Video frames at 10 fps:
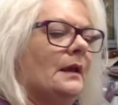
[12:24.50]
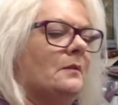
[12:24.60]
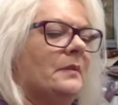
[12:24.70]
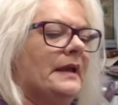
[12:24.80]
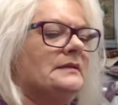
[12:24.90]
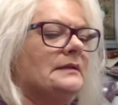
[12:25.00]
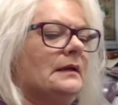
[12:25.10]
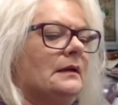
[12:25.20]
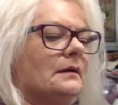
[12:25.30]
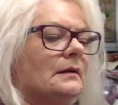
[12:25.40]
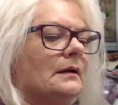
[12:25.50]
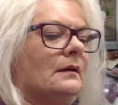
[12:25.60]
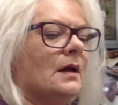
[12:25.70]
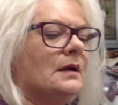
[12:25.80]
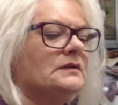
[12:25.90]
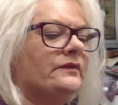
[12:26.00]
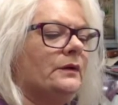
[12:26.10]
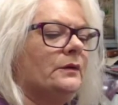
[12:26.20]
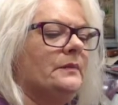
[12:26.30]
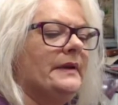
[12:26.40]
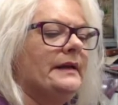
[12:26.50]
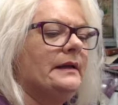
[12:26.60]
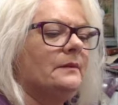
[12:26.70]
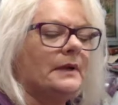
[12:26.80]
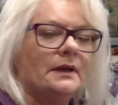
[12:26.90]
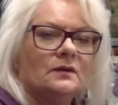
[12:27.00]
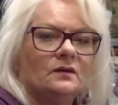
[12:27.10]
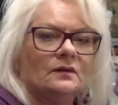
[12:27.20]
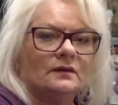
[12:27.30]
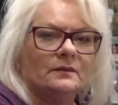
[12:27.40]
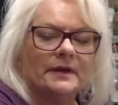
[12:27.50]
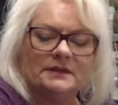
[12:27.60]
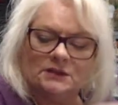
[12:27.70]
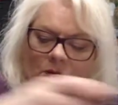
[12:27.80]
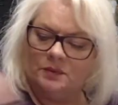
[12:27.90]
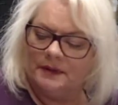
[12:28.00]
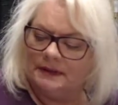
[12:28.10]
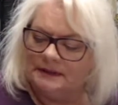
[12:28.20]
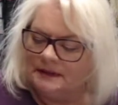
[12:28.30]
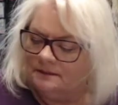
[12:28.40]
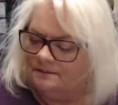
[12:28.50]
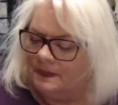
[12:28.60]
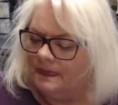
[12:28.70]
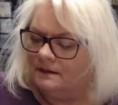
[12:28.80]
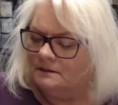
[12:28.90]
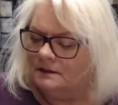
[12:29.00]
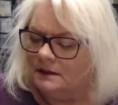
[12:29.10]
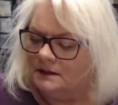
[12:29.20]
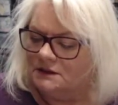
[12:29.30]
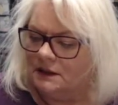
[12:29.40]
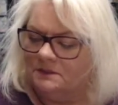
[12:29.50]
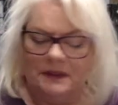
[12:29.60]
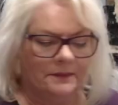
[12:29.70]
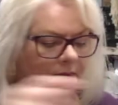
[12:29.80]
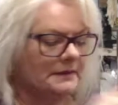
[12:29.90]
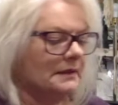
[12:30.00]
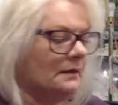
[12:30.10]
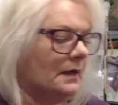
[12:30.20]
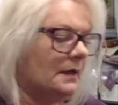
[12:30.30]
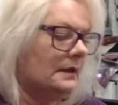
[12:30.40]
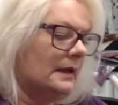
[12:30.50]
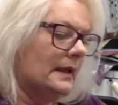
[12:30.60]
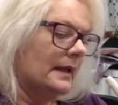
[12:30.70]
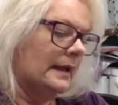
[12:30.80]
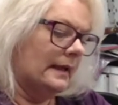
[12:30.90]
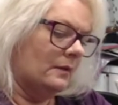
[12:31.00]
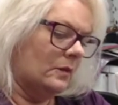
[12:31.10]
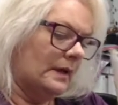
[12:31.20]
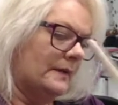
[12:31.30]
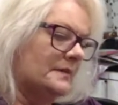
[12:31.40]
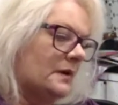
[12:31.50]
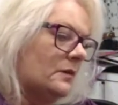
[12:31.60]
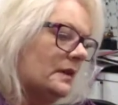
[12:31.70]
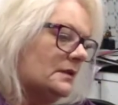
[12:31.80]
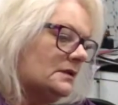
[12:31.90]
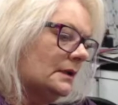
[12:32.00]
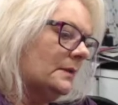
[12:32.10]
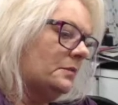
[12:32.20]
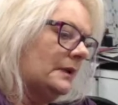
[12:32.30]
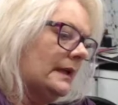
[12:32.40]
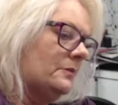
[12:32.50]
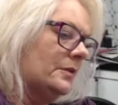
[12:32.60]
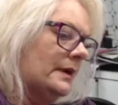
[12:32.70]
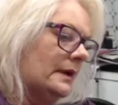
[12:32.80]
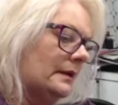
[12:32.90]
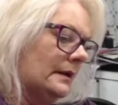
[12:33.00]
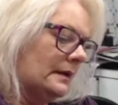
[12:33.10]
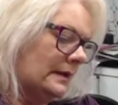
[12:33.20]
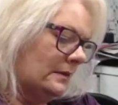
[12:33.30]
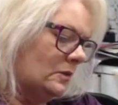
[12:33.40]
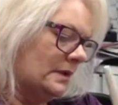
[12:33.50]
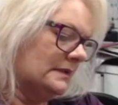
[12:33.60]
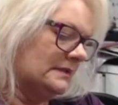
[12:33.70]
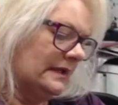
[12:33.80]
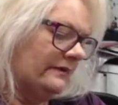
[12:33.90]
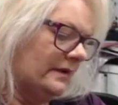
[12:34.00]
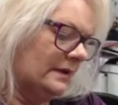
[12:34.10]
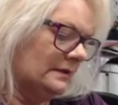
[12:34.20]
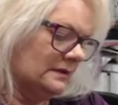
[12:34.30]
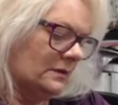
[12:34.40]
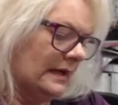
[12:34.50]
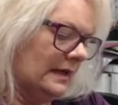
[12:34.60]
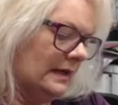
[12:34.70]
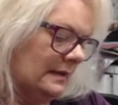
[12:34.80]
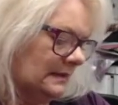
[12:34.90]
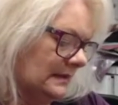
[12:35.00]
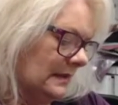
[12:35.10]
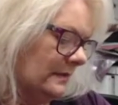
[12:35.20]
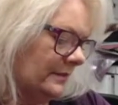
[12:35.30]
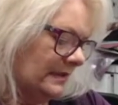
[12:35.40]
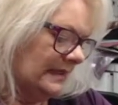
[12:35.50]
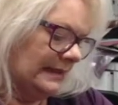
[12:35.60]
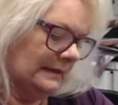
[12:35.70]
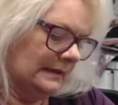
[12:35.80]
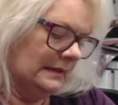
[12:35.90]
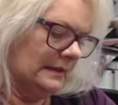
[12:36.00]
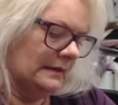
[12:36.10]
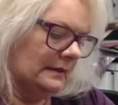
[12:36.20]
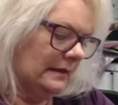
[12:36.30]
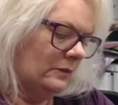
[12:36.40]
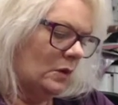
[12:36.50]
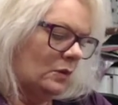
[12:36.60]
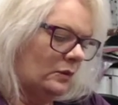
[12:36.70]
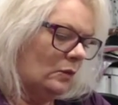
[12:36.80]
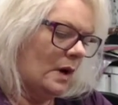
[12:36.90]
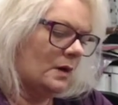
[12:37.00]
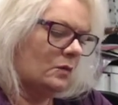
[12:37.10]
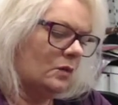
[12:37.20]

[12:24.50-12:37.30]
basic gloss fluid medium. I use this in my gel printing, jelly plate printing a lot. And when I'm done with the jelly plate print and I want to save it so that it's protected and water